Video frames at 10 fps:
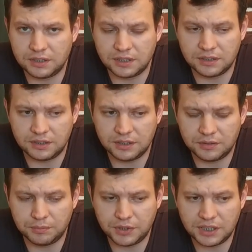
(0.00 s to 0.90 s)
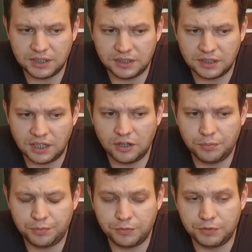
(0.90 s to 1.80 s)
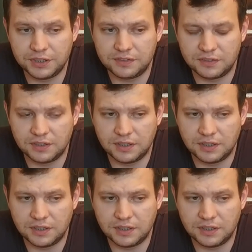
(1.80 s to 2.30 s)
and it might help with